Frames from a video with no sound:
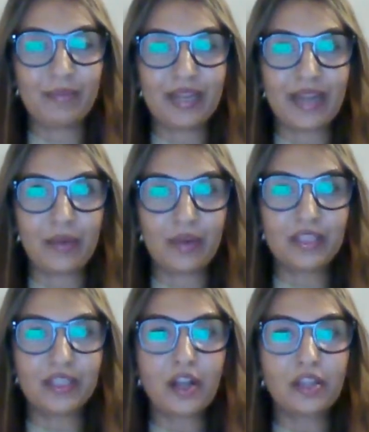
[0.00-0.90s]
But I want
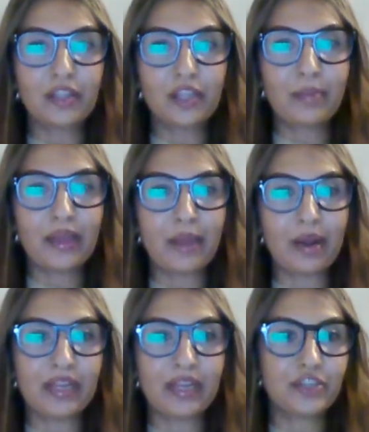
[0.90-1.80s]
to talk a little bit
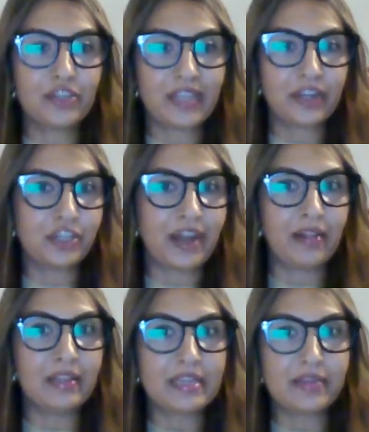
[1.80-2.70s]
about
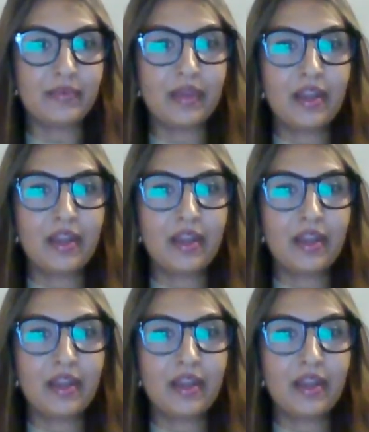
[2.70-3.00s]
intersectionality.